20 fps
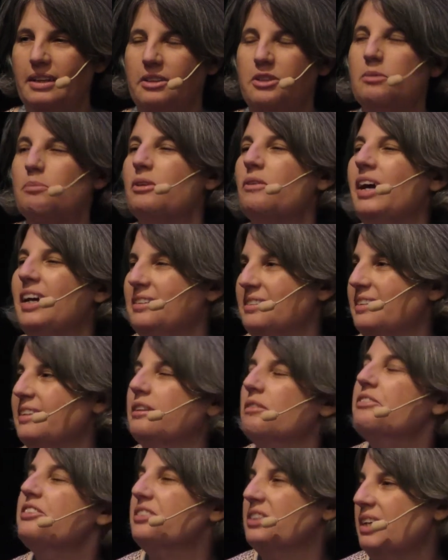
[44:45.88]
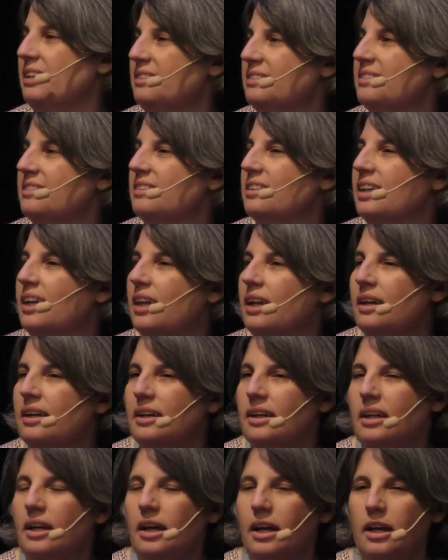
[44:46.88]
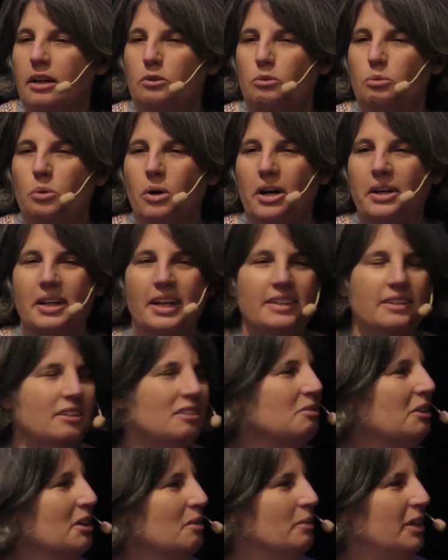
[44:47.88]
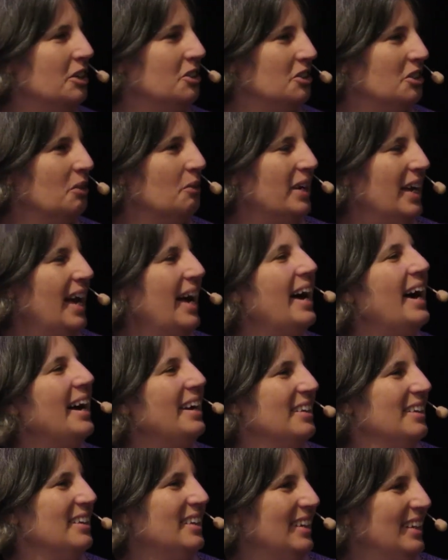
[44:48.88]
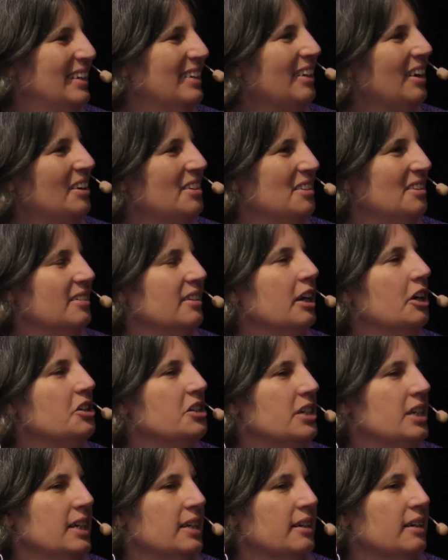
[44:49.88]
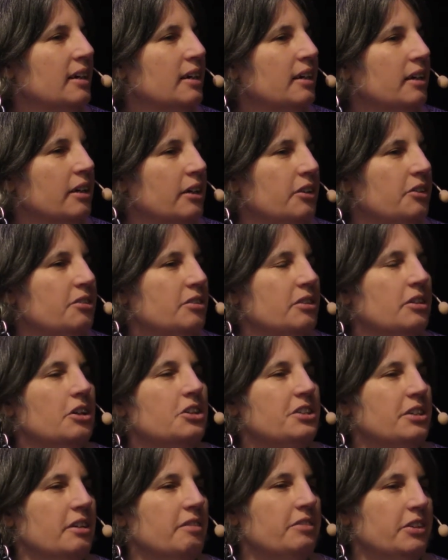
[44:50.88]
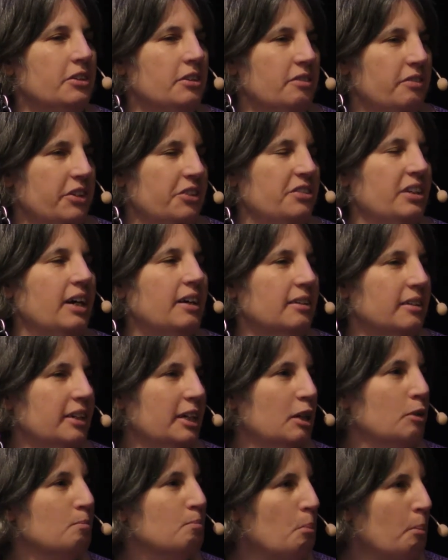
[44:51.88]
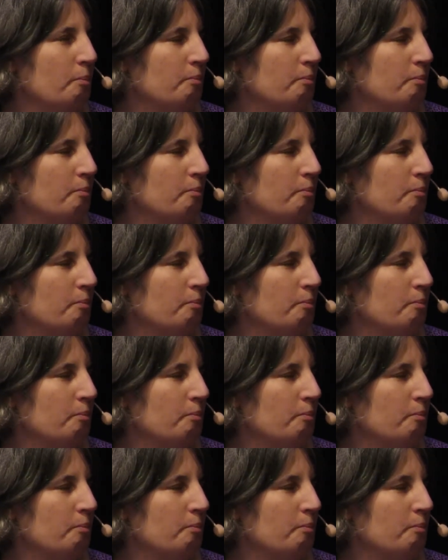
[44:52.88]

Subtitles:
human rights gives us. And one, I just want to make sure we had it in our discussion, is the notion of universality,